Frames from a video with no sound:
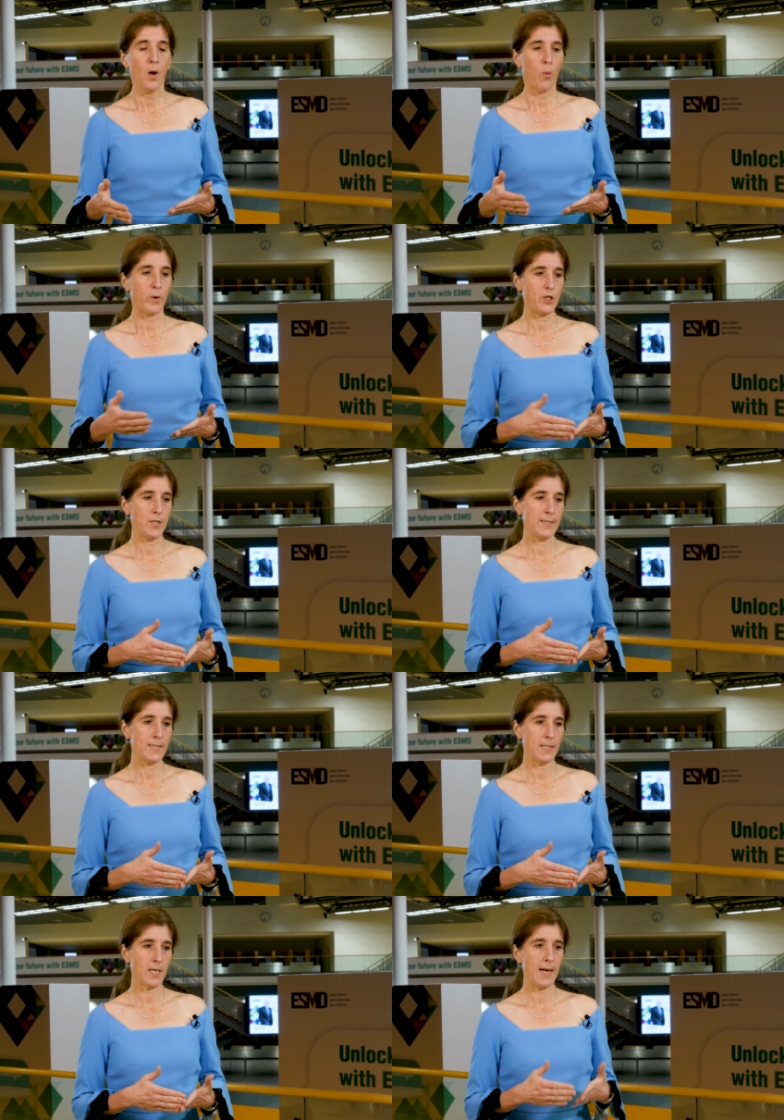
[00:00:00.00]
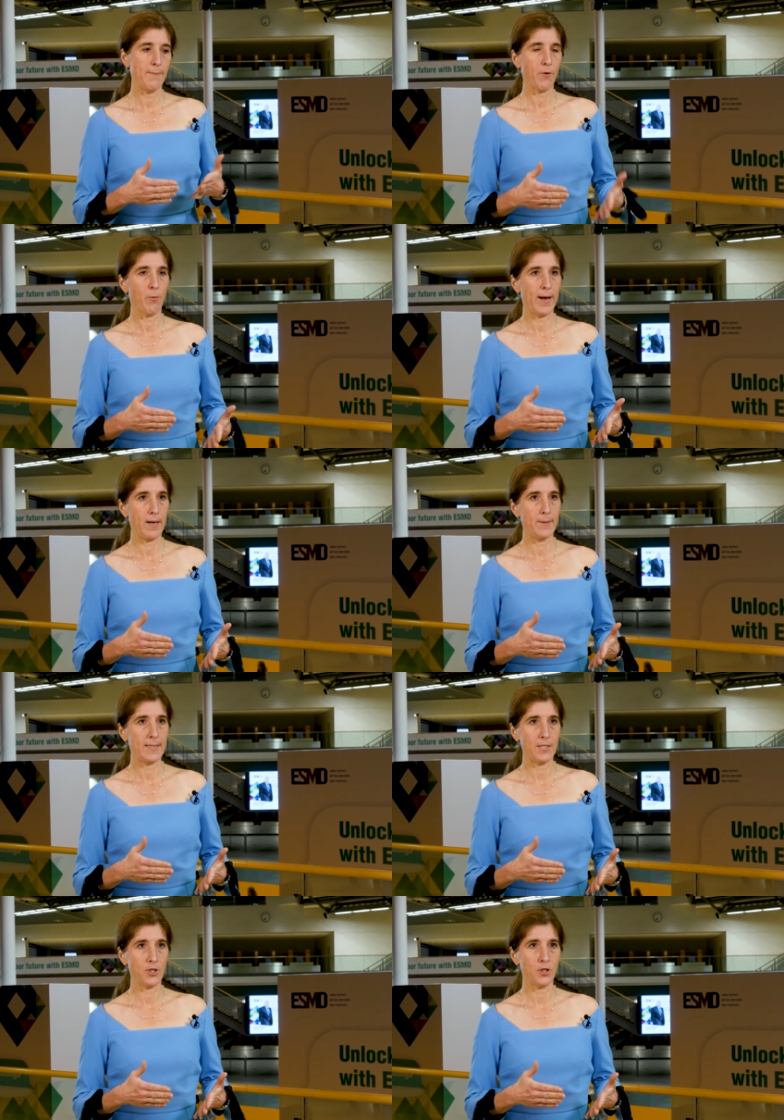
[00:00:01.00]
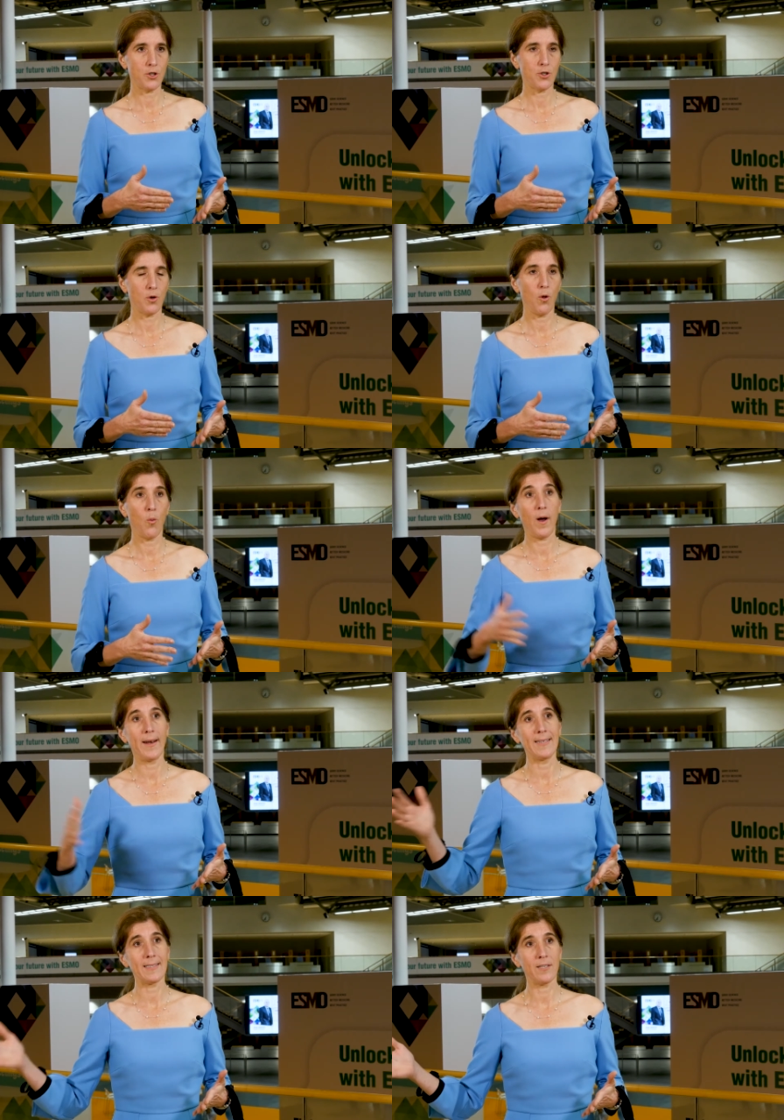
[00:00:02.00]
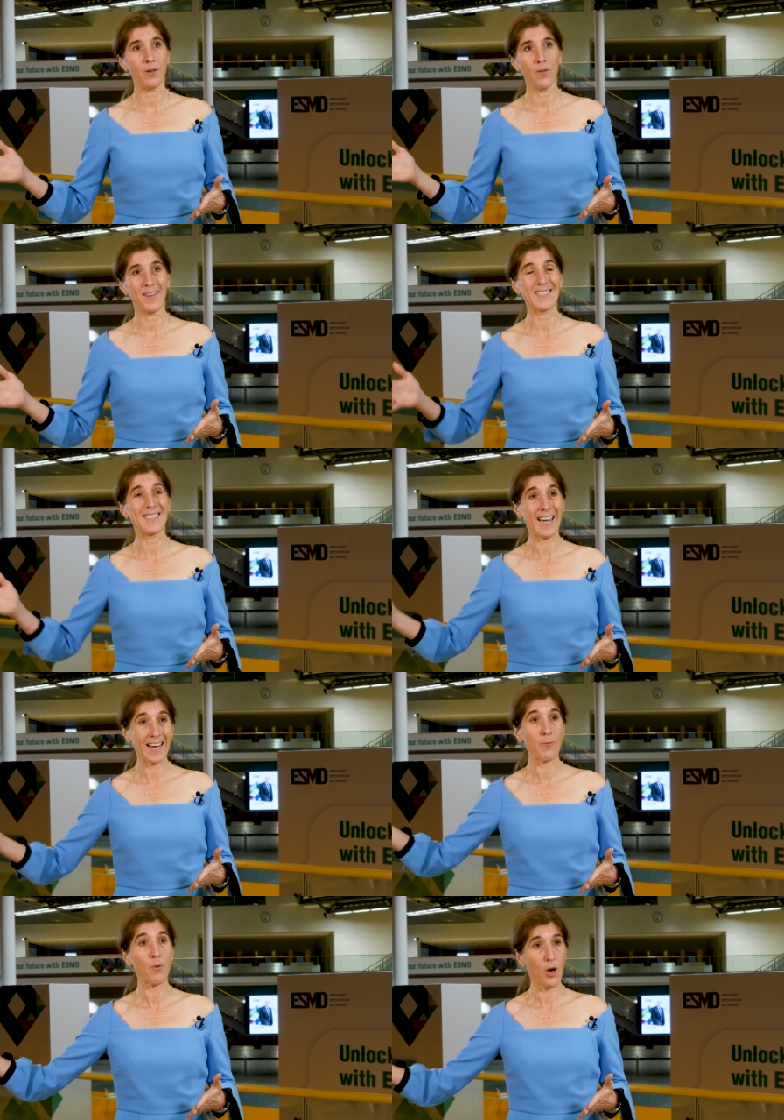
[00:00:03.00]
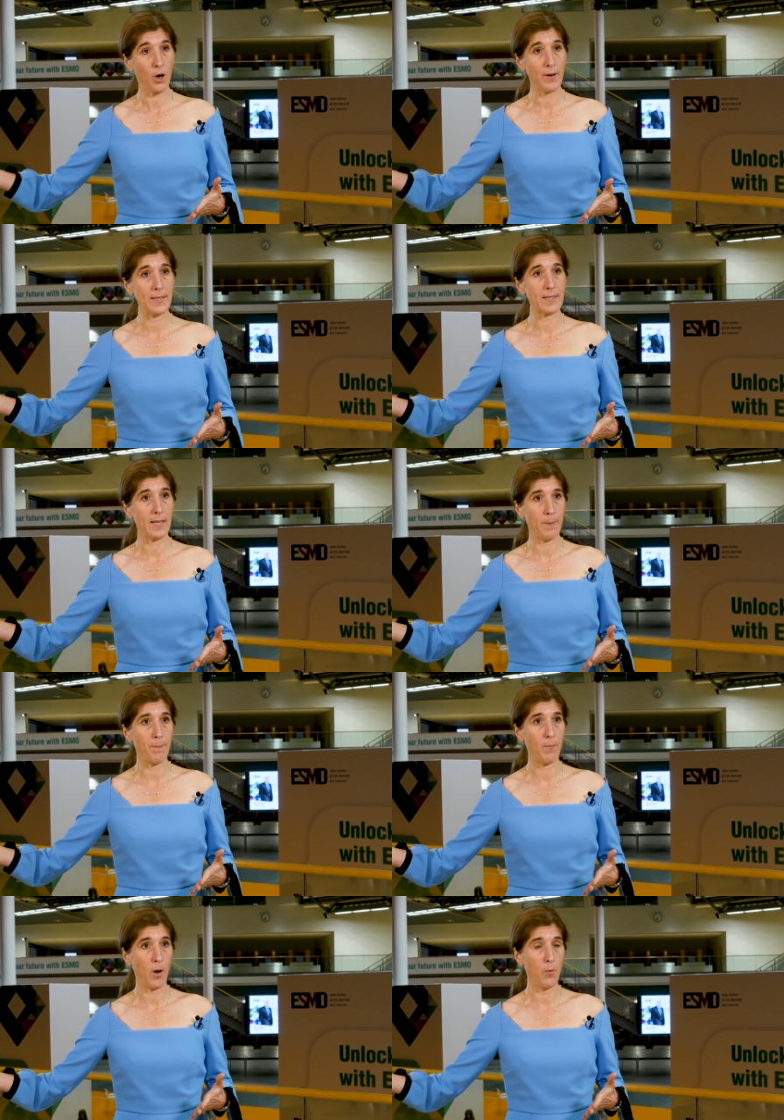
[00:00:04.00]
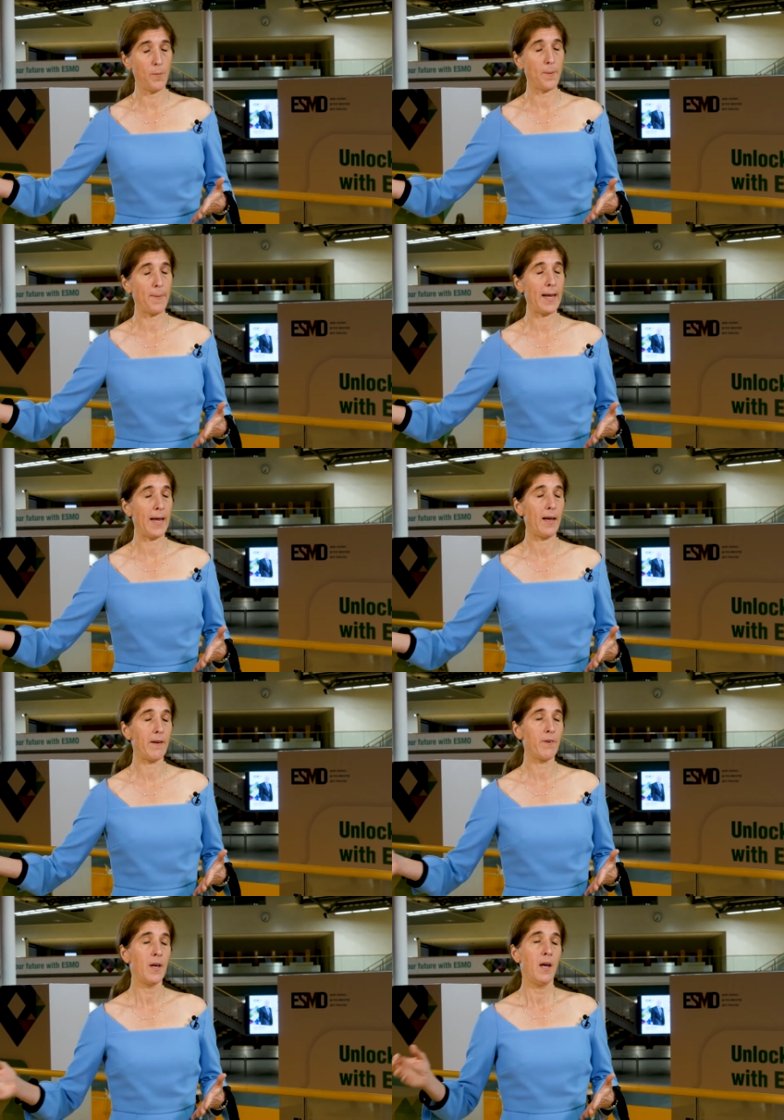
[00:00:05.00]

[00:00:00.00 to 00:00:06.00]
which is the time from randomization to SOLO-1 until the second recurrence that a, a woman might have,